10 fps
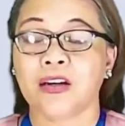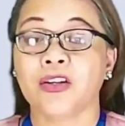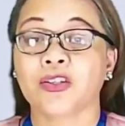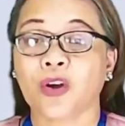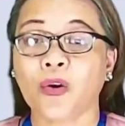
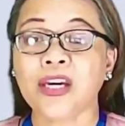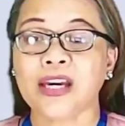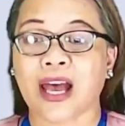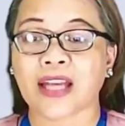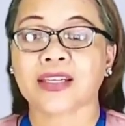So he
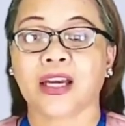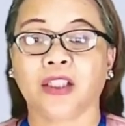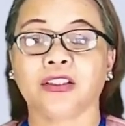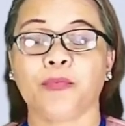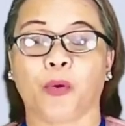asked the
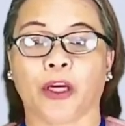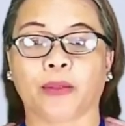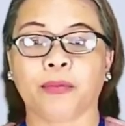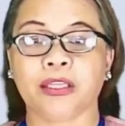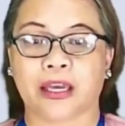health
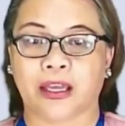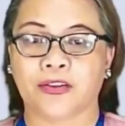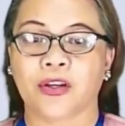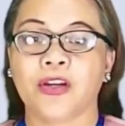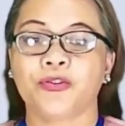department head